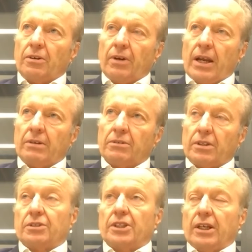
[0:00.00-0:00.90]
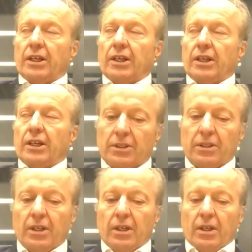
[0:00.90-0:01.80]
around, say, climate
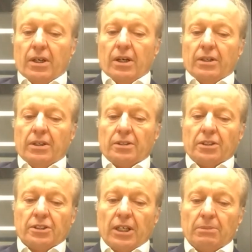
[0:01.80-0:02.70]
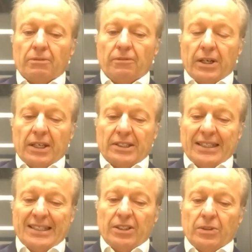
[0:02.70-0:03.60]
and other sustainable finance
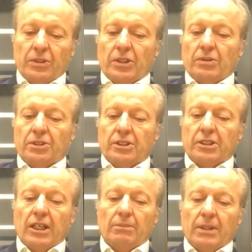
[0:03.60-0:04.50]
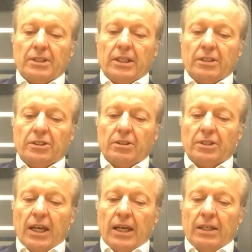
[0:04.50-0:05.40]
issues or sustainability
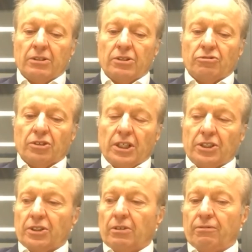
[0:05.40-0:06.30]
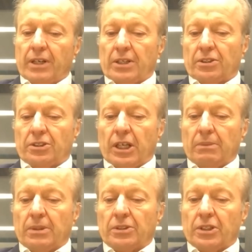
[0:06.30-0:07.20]
issues and traditional financial
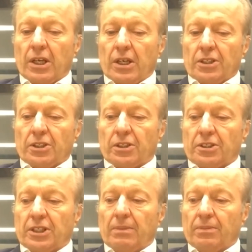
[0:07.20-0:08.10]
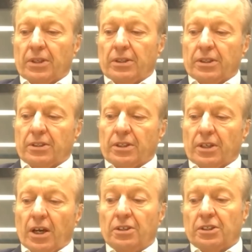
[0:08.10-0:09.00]
statements. So
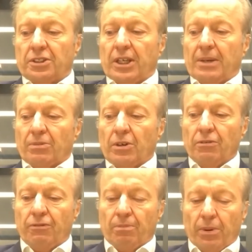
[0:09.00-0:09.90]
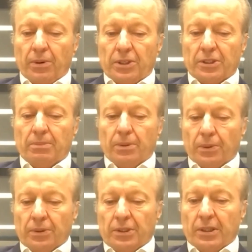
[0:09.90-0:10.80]
the under same roof point is
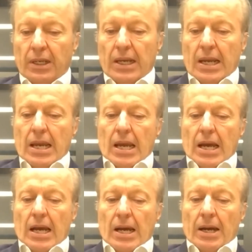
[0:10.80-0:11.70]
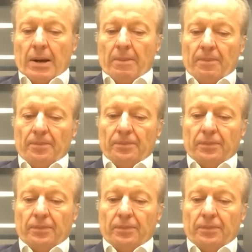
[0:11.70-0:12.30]
important. I